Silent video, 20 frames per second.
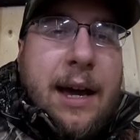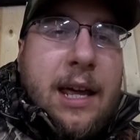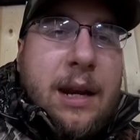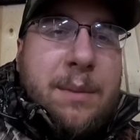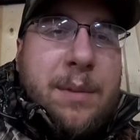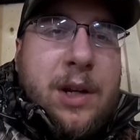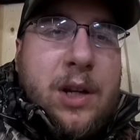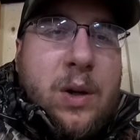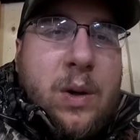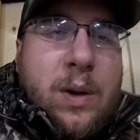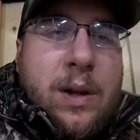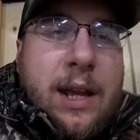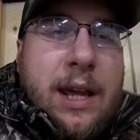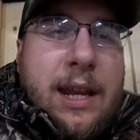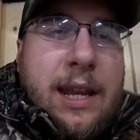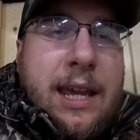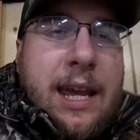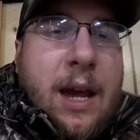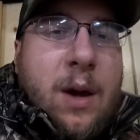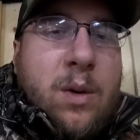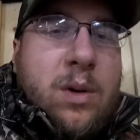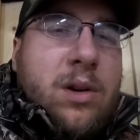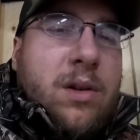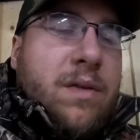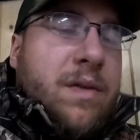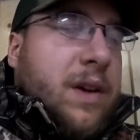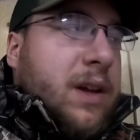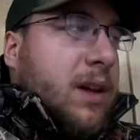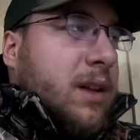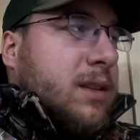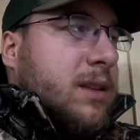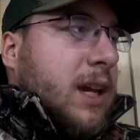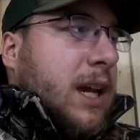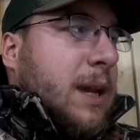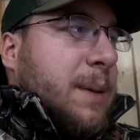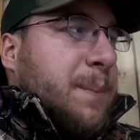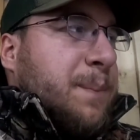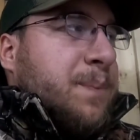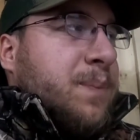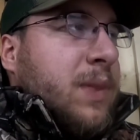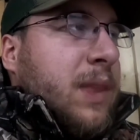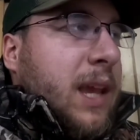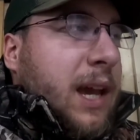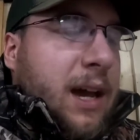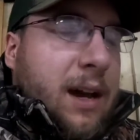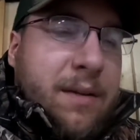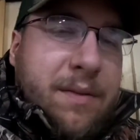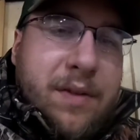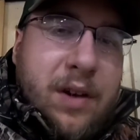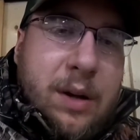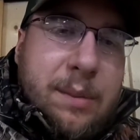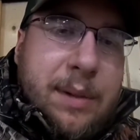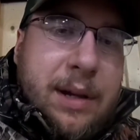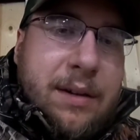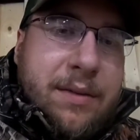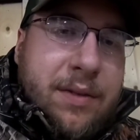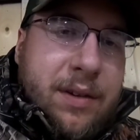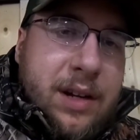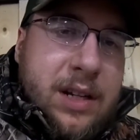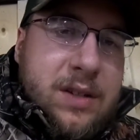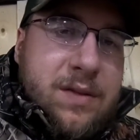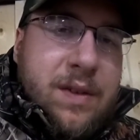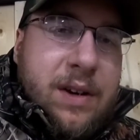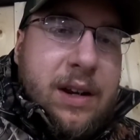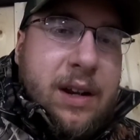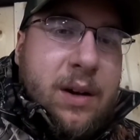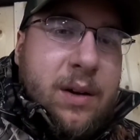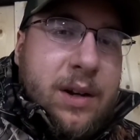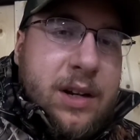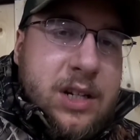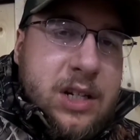not going to be doing any out in the field type filming for this video.